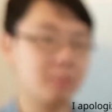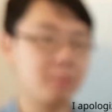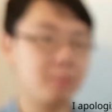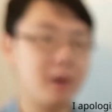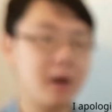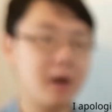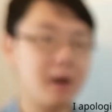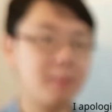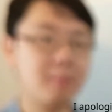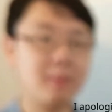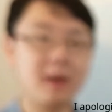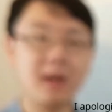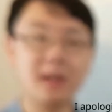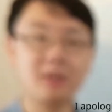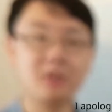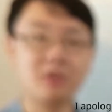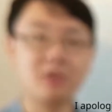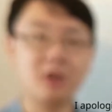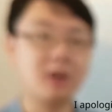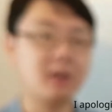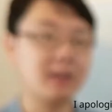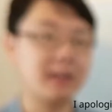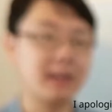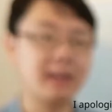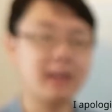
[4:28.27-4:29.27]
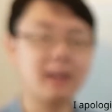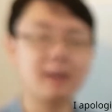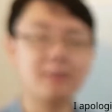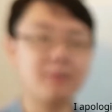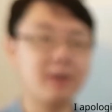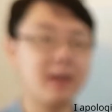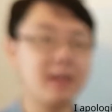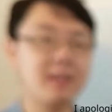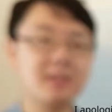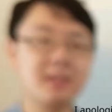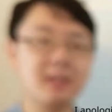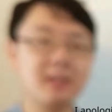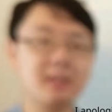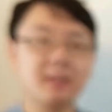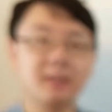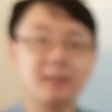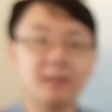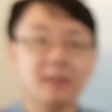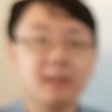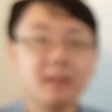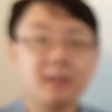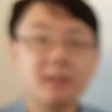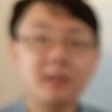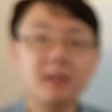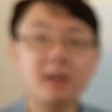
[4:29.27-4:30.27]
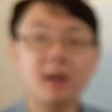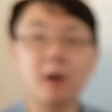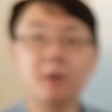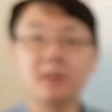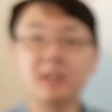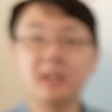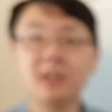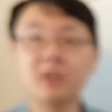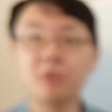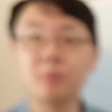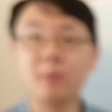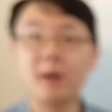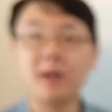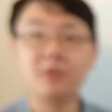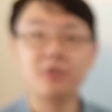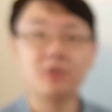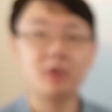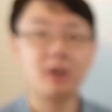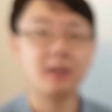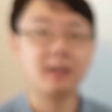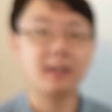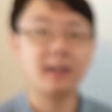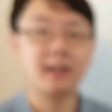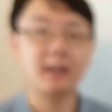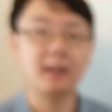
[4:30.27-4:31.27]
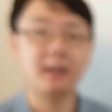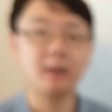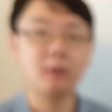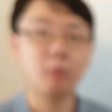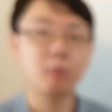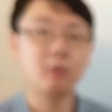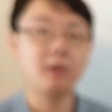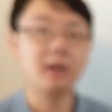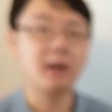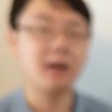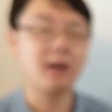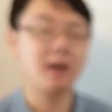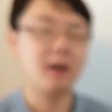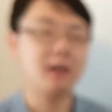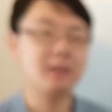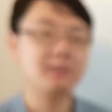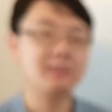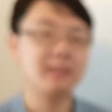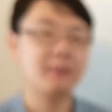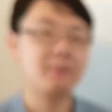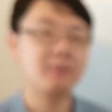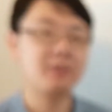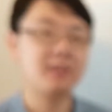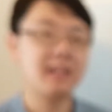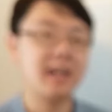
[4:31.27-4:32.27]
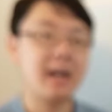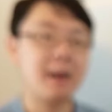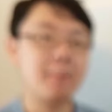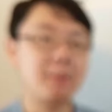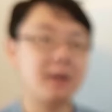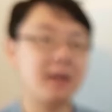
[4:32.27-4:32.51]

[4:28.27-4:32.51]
Bob might start getting offended, and things might start getting ugly after that.